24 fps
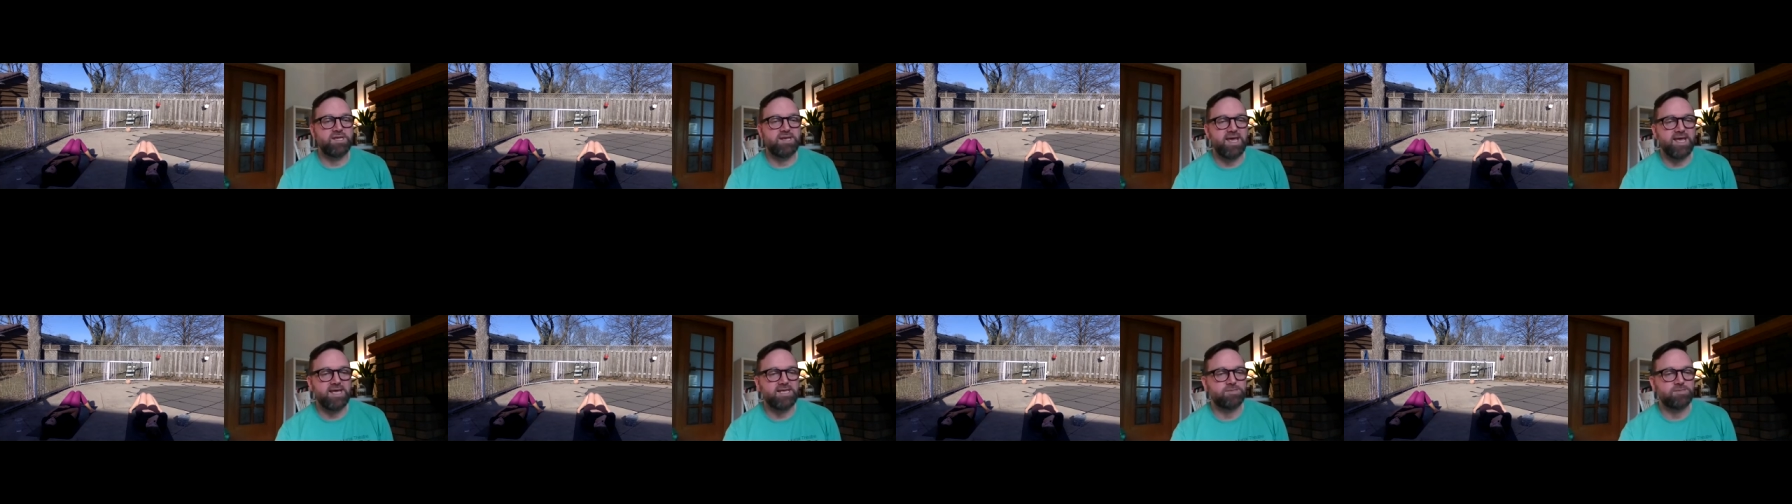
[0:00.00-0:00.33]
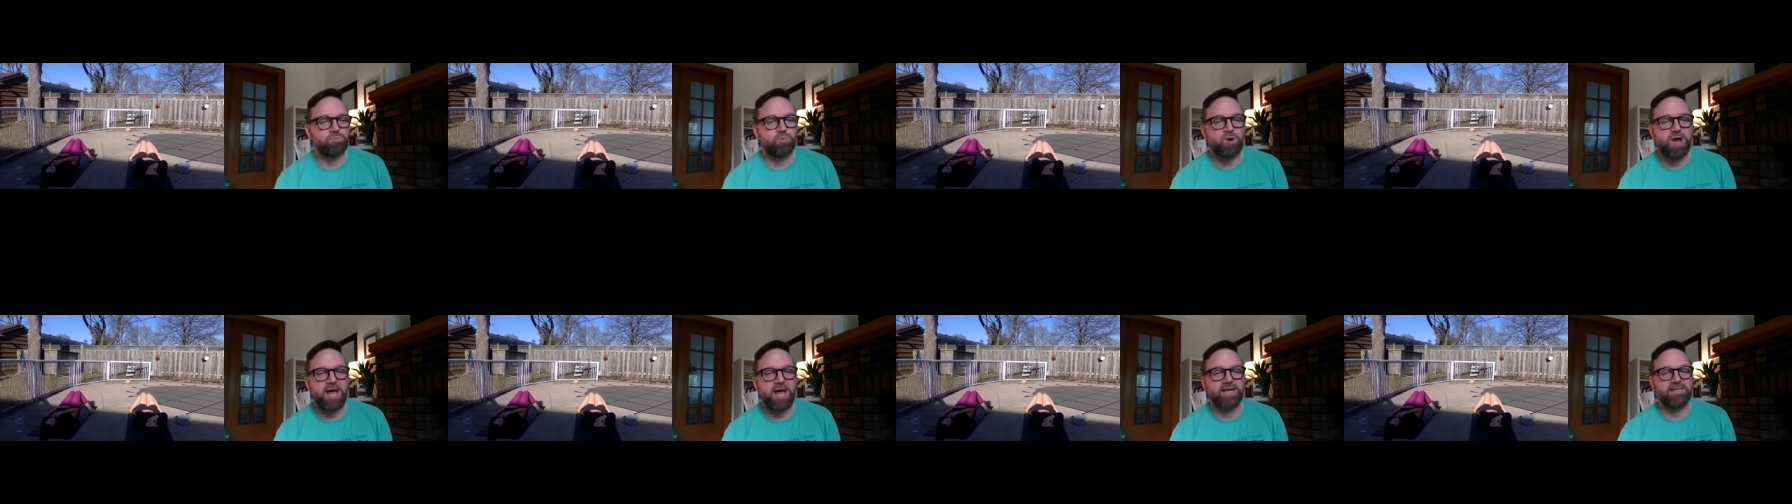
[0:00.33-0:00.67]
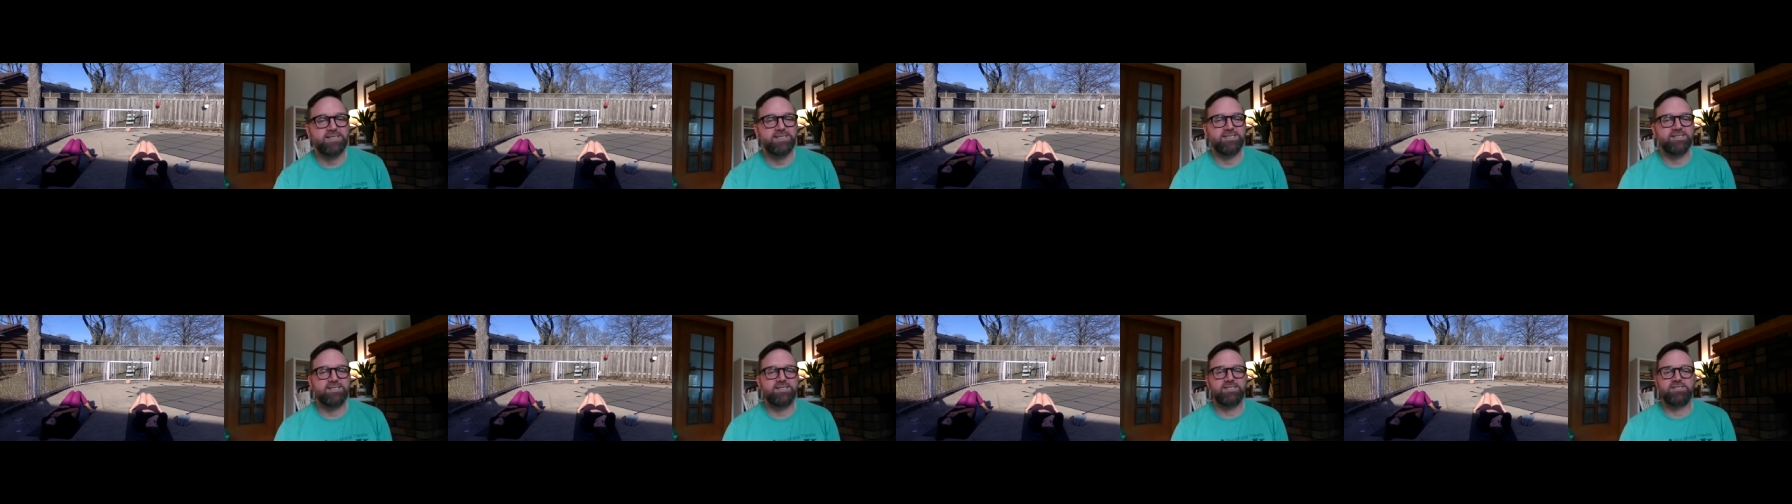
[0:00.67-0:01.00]
today's
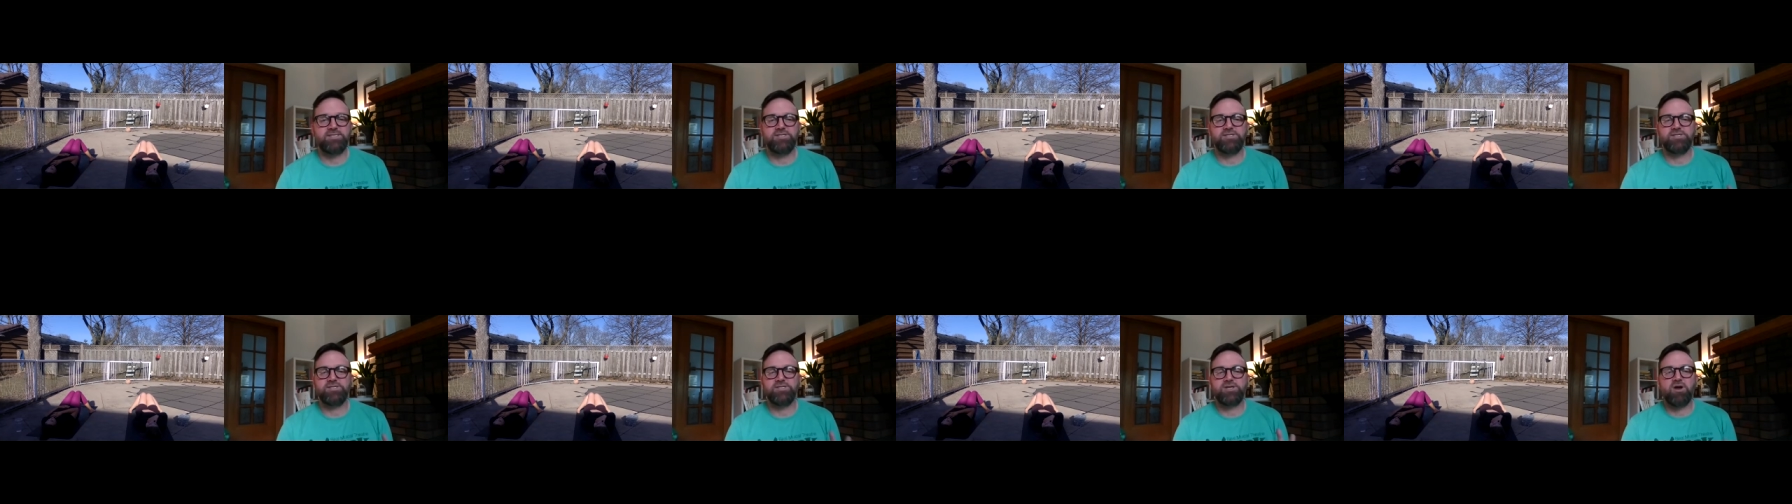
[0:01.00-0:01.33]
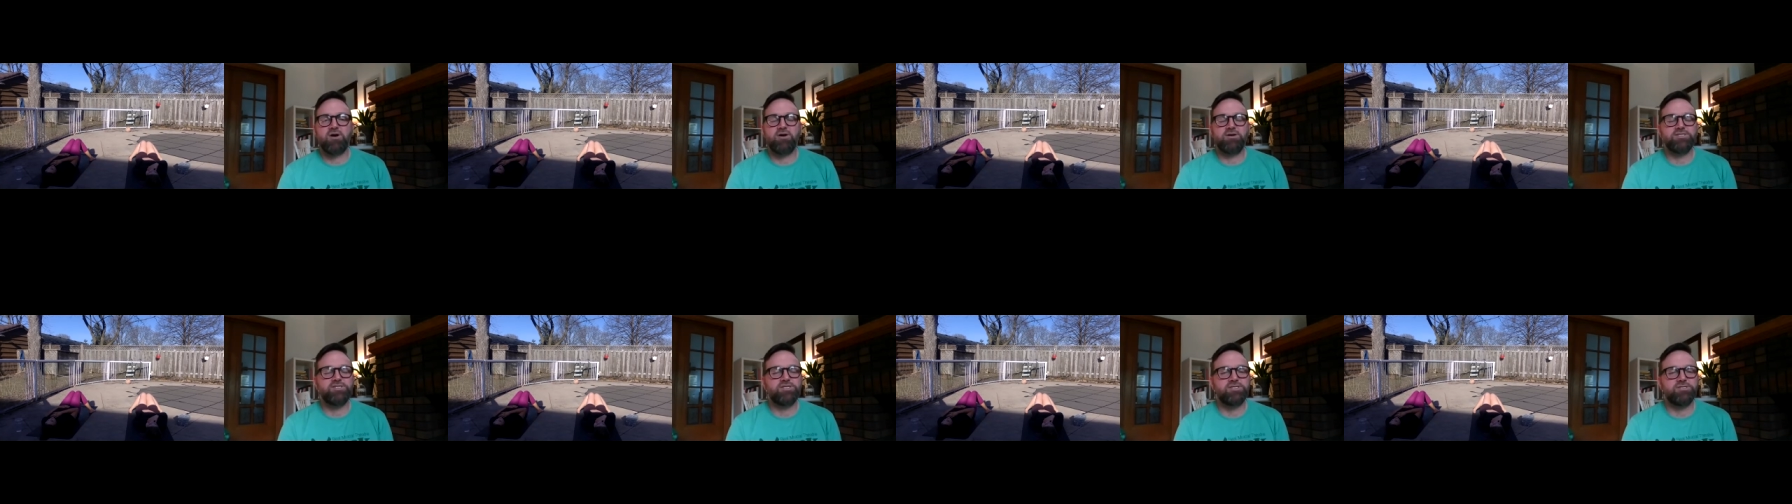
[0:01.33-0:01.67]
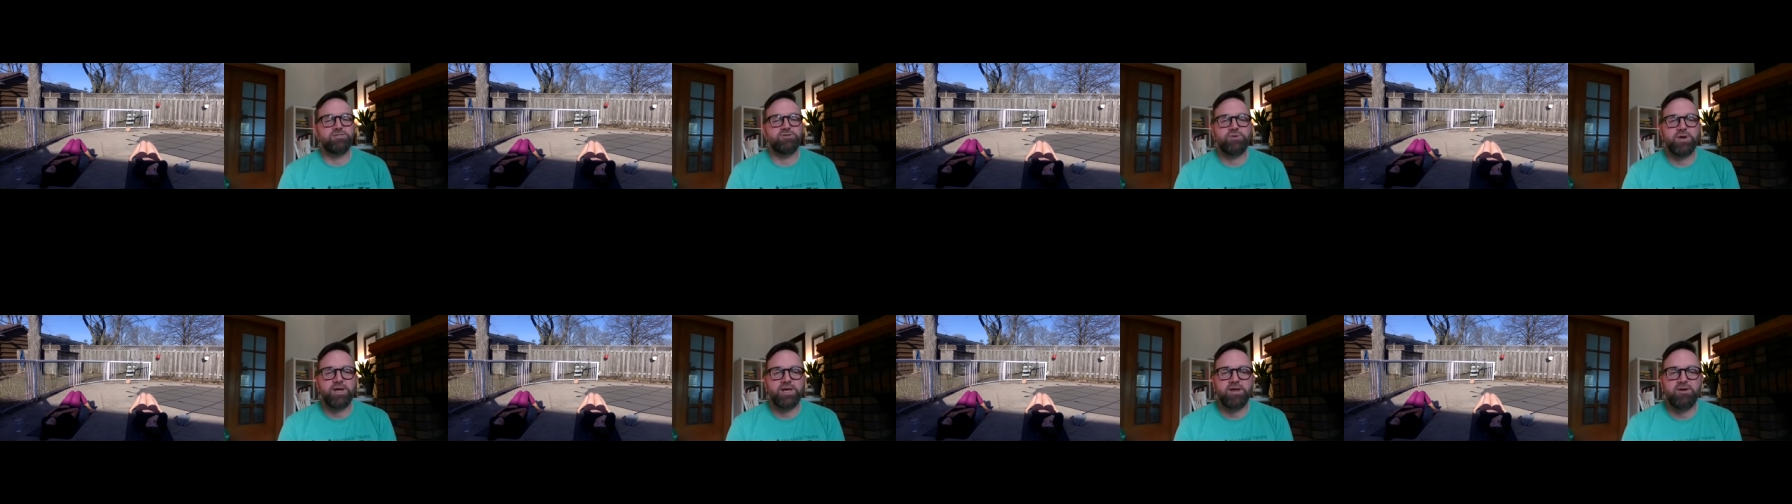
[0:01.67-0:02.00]
practice, is just
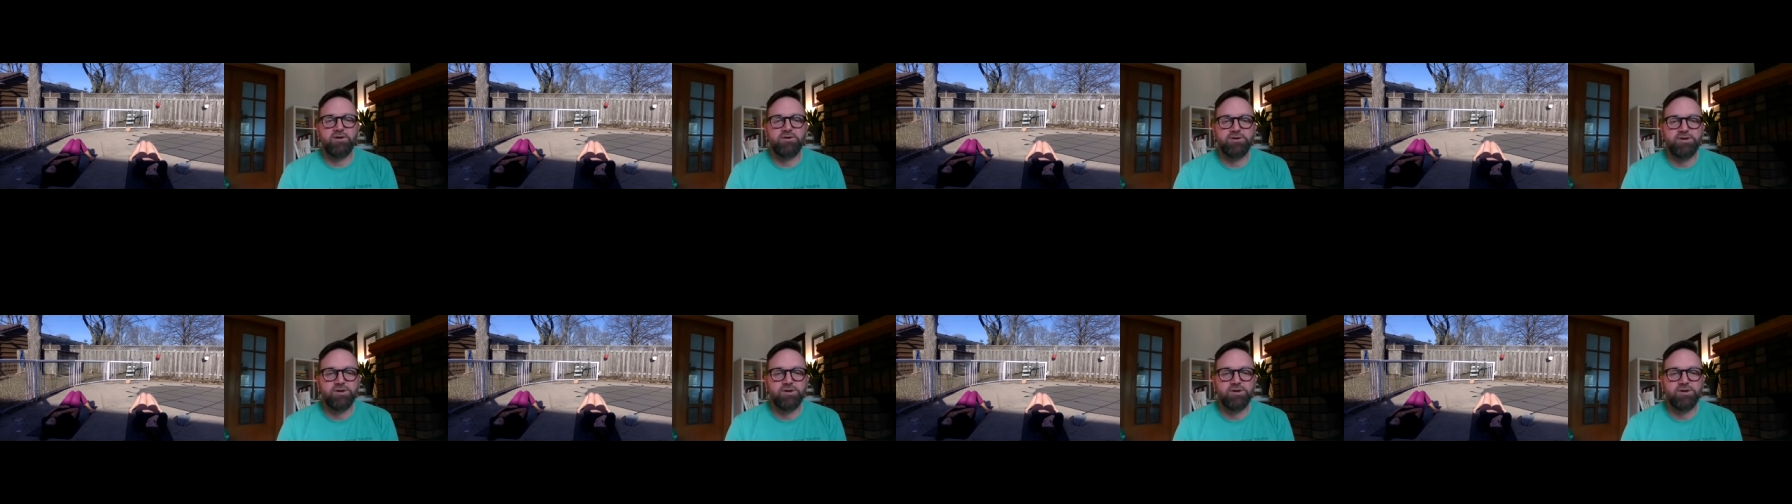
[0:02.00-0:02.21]
concentrating